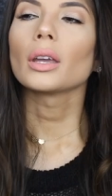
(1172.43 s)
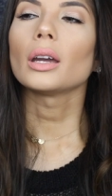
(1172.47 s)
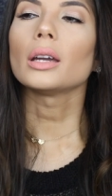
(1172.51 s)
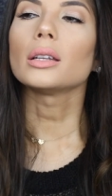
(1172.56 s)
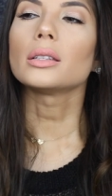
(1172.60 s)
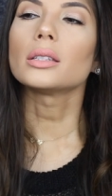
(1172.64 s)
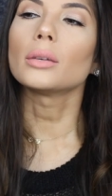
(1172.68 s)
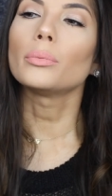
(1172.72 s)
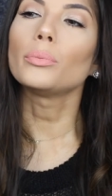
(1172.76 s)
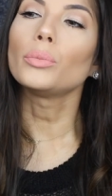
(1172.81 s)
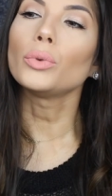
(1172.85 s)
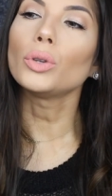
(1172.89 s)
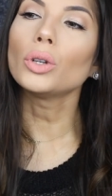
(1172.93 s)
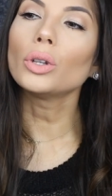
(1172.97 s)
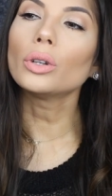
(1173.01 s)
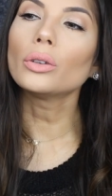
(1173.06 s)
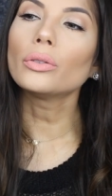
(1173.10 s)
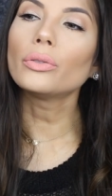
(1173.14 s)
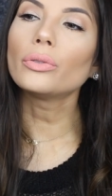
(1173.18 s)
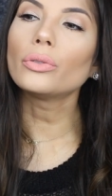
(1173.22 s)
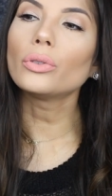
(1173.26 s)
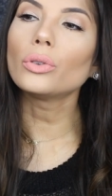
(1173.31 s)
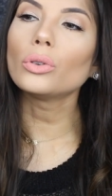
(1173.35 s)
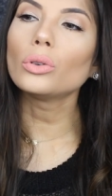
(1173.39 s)
It's a
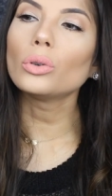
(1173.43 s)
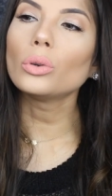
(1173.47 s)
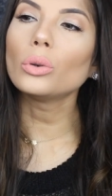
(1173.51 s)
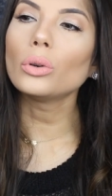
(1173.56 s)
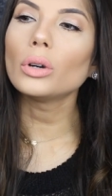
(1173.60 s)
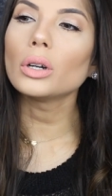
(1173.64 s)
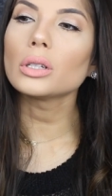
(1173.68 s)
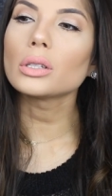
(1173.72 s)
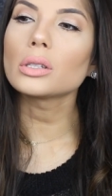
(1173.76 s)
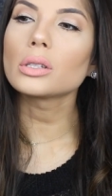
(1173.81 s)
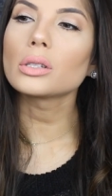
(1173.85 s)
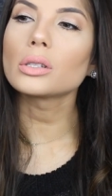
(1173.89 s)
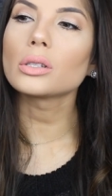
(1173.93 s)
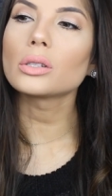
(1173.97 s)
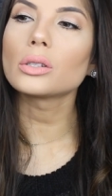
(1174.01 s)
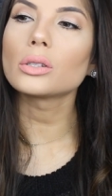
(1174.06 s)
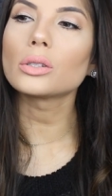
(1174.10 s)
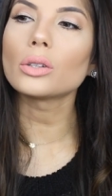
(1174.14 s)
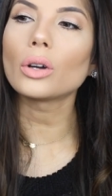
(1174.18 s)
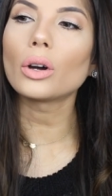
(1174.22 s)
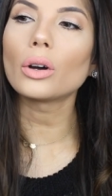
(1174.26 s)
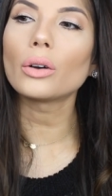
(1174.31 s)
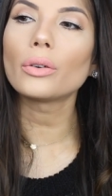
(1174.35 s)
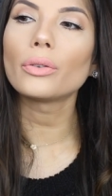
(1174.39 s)
beautiful,
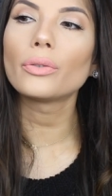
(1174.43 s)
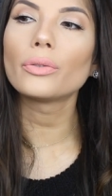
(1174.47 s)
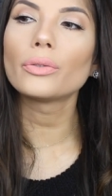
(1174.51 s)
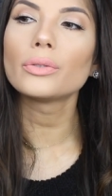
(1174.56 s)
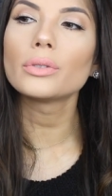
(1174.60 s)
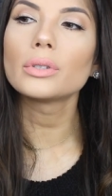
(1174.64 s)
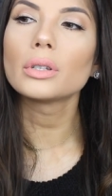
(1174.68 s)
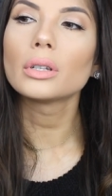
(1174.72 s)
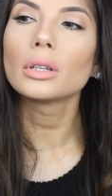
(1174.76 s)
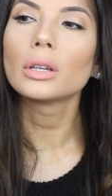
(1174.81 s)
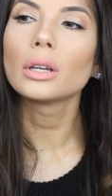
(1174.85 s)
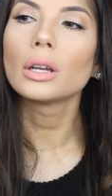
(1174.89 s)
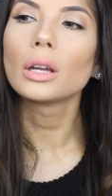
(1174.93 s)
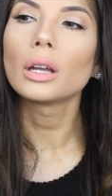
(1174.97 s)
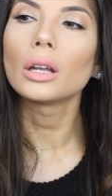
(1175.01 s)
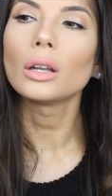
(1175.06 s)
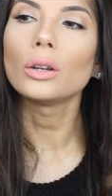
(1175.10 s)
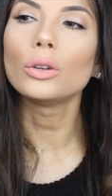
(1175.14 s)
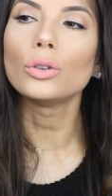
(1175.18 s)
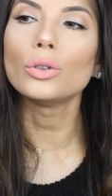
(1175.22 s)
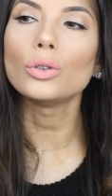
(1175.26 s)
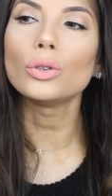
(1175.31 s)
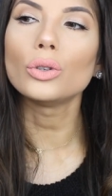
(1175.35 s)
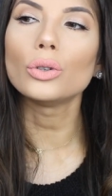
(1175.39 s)
soft,
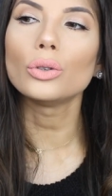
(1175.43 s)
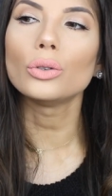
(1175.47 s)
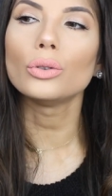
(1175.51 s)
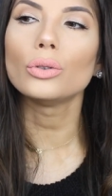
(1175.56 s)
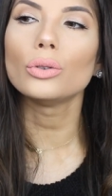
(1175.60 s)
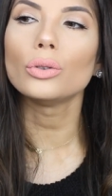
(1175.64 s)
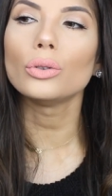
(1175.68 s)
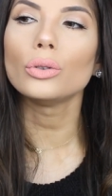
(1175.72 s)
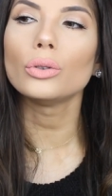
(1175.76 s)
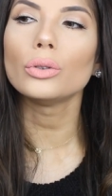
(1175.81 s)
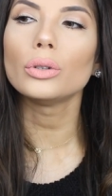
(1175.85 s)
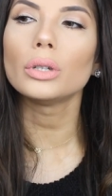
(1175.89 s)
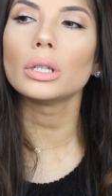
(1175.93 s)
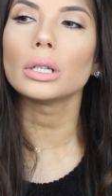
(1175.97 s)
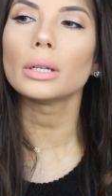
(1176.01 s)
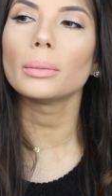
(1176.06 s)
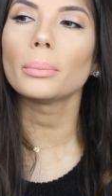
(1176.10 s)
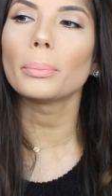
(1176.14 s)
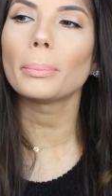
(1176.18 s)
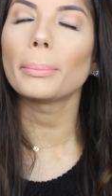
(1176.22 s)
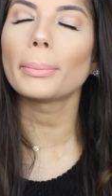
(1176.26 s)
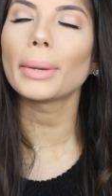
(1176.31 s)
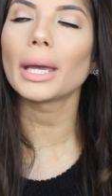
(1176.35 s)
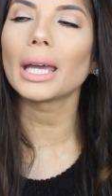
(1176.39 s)
nude
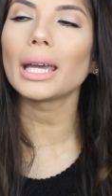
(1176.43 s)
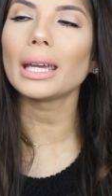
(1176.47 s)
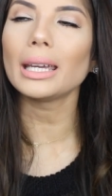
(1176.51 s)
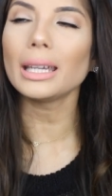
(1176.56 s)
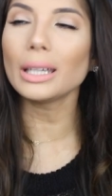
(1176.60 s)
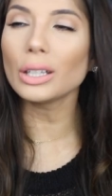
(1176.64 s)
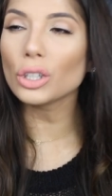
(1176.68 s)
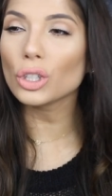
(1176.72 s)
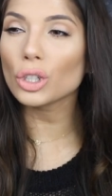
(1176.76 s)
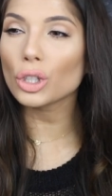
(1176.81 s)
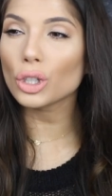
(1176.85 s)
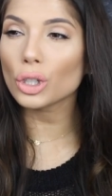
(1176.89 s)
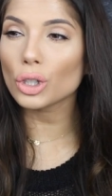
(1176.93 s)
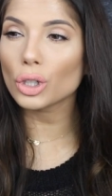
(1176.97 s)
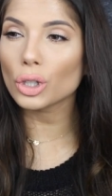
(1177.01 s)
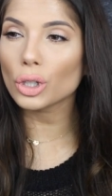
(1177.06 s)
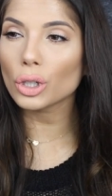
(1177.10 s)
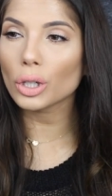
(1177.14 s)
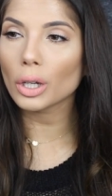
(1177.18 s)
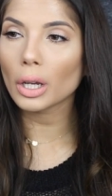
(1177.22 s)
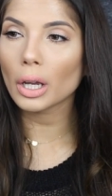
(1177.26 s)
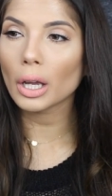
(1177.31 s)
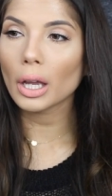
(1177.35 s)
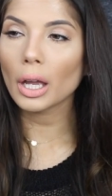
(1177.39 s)

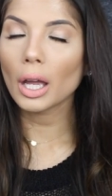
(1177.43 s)
peach,